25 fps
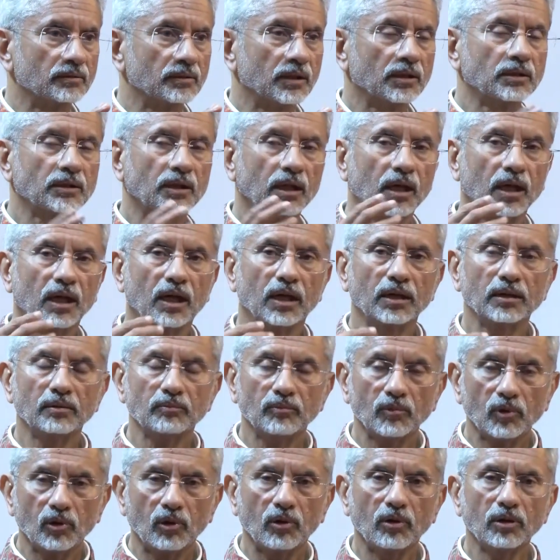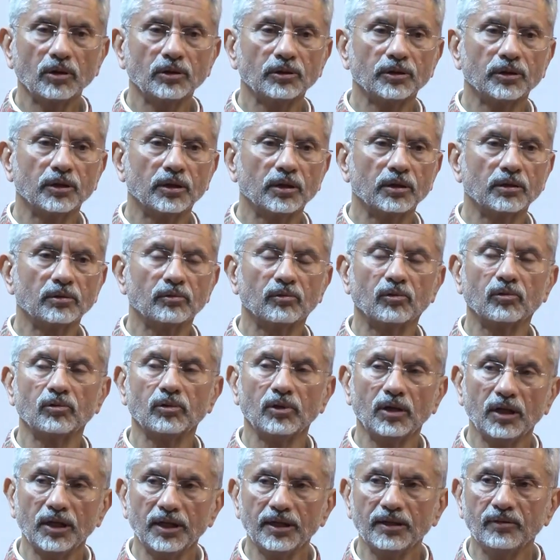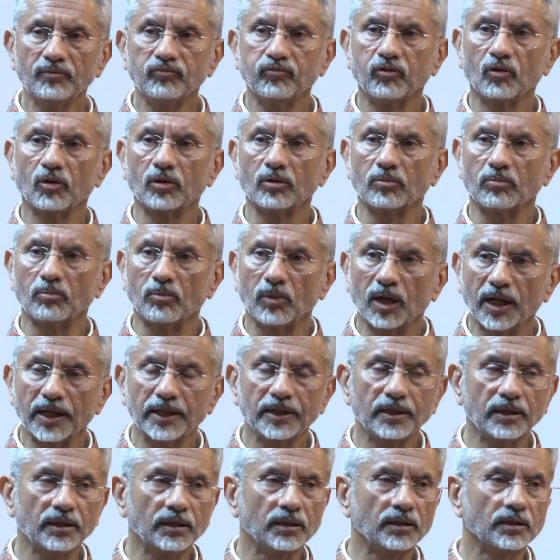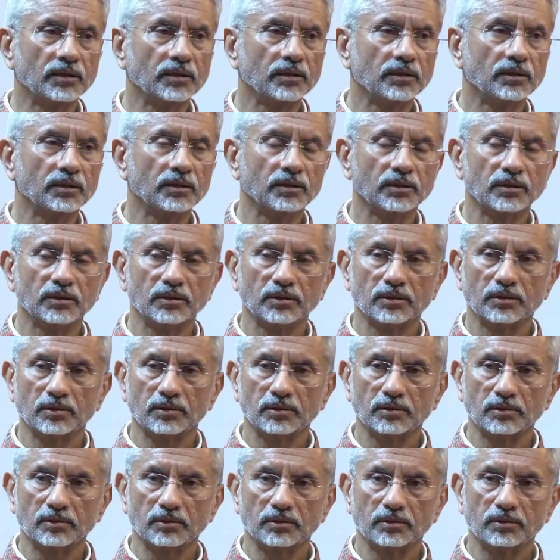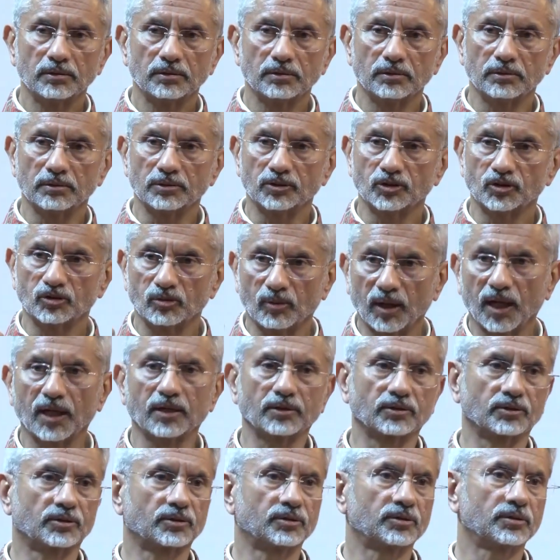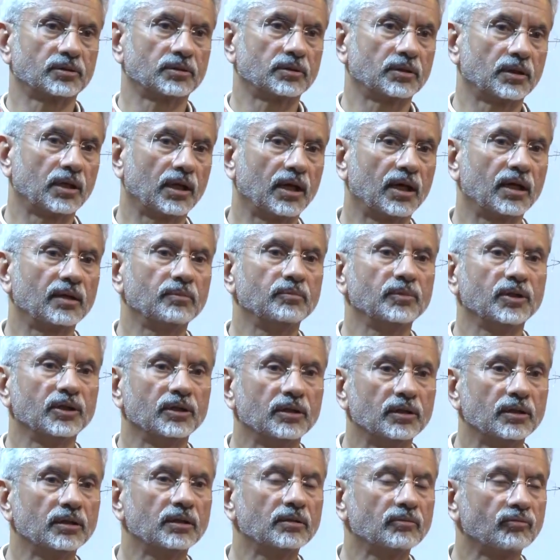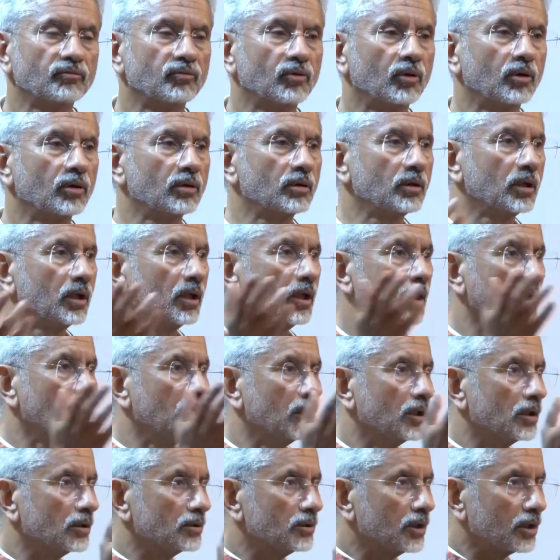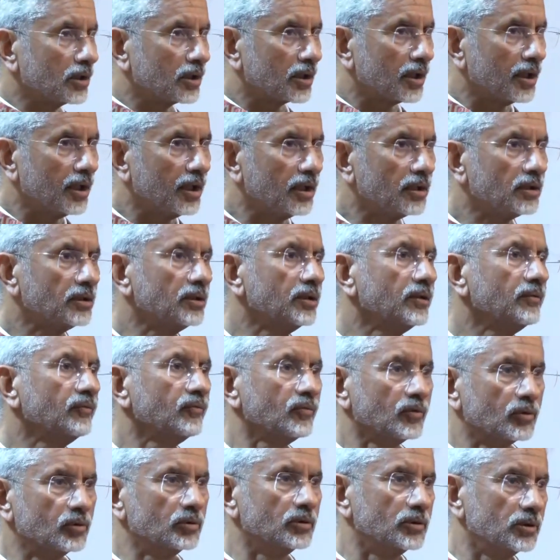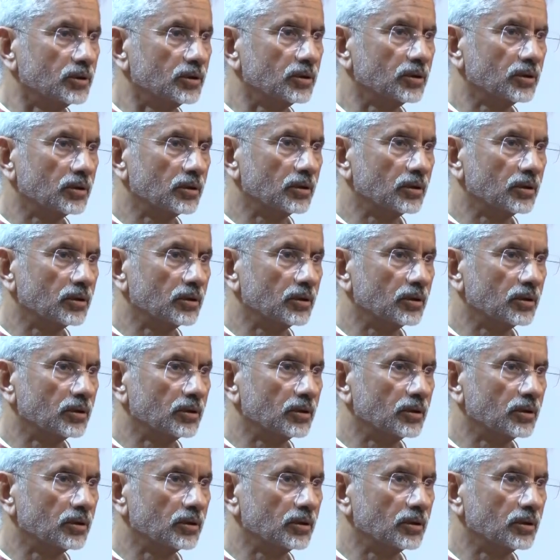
that I am not here only for my swarth. I am here for the collective good